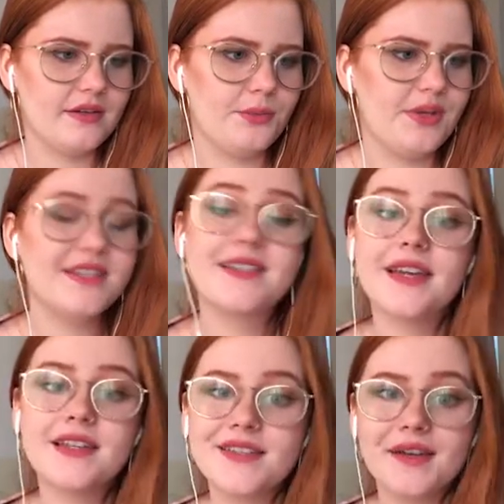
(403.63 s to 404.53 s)

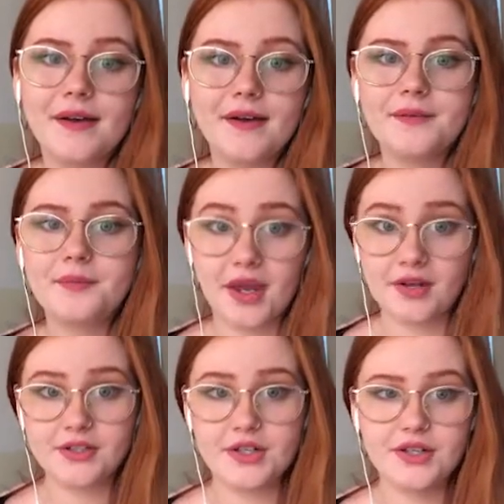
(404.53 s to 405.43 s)
reskins of
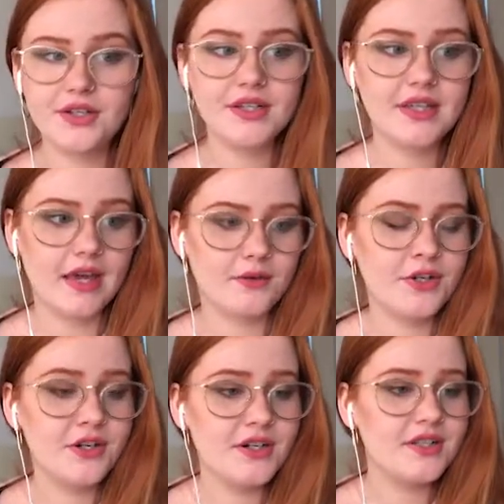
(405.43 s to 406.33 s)
Parenthood
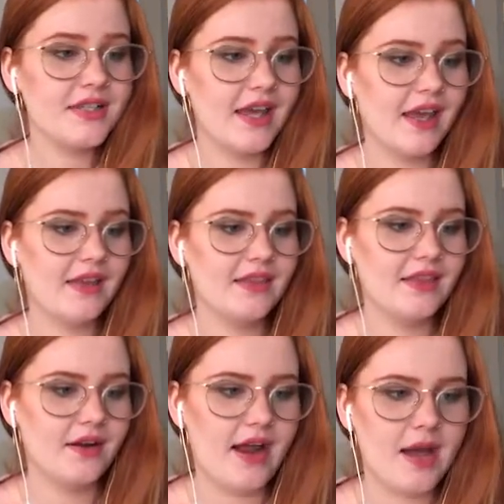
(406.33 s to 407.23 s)
counters and
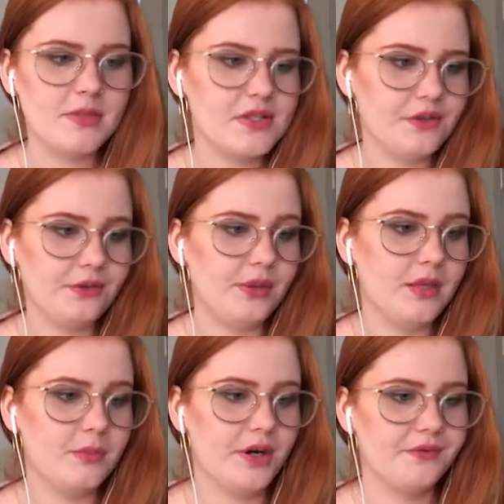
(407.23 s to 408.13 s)
they're
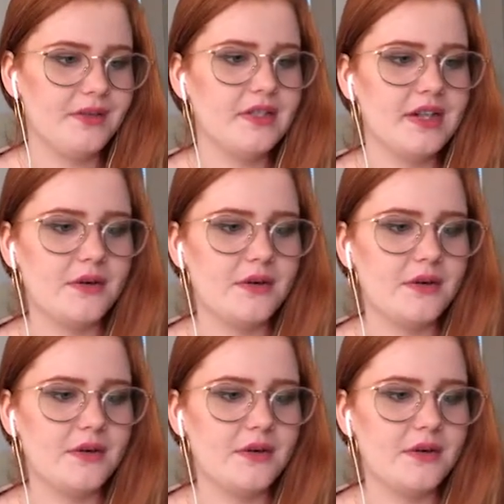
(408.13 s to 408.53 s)
absolutely perfect.